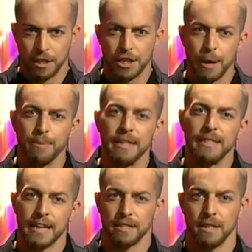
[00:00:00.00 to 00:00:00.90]
shape the
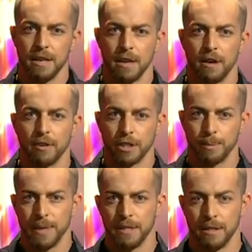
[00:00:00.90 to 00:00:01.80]
destiny of our
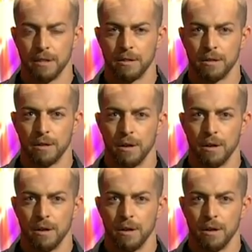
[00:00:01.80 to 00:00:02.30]
species